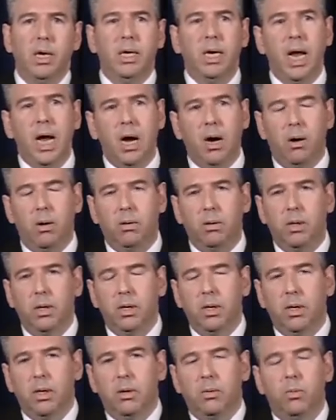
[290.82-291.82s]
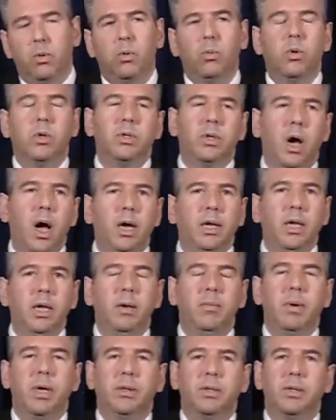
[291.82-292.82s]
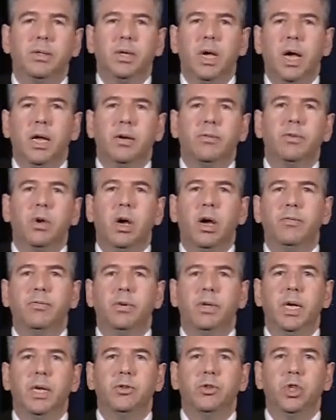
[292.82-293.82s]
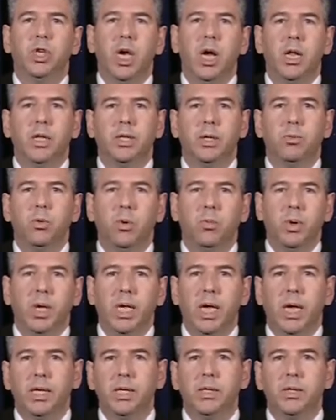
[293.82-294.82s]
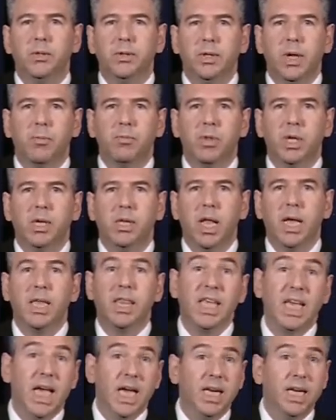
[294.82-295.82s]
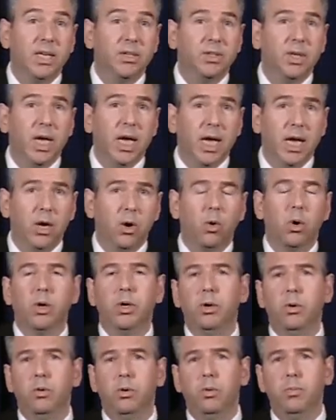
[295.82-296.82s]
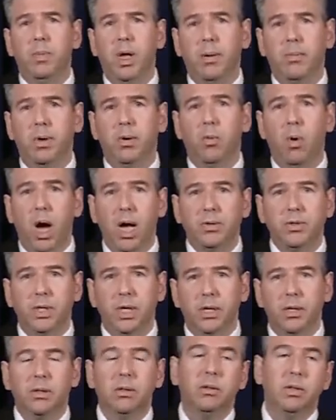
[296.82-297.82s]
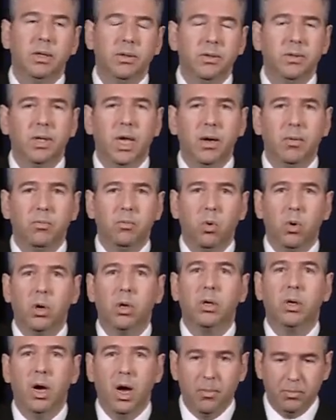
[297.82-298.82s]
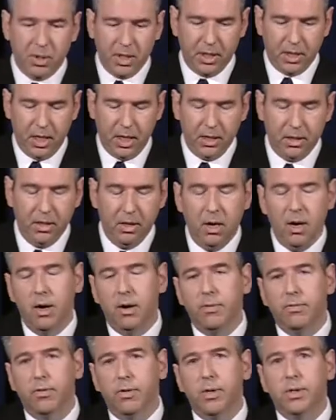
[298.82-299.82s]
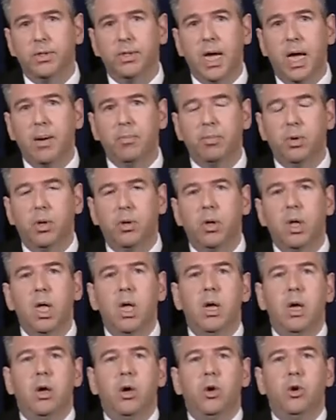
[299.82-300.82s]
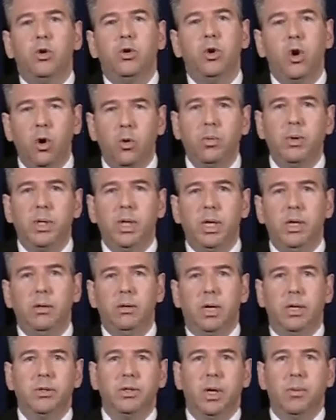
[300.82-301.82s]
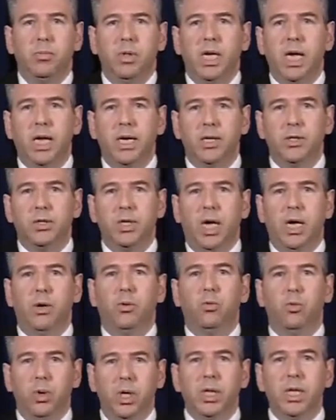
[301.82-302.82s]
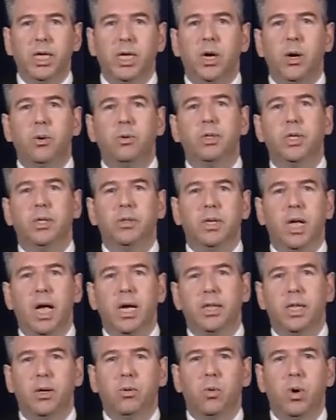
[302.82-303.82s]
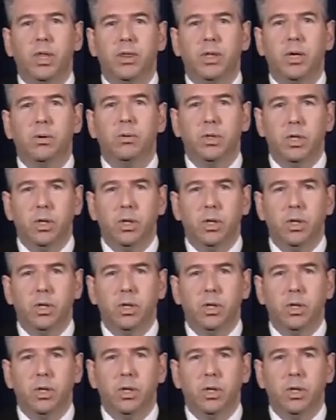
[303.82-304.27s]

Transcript: Now, when we're talking about this kind of confidentiality, when we get into something like the NSA or who may be watching, things get more complicated. For example, nobody except the NSA really knows exactly what they're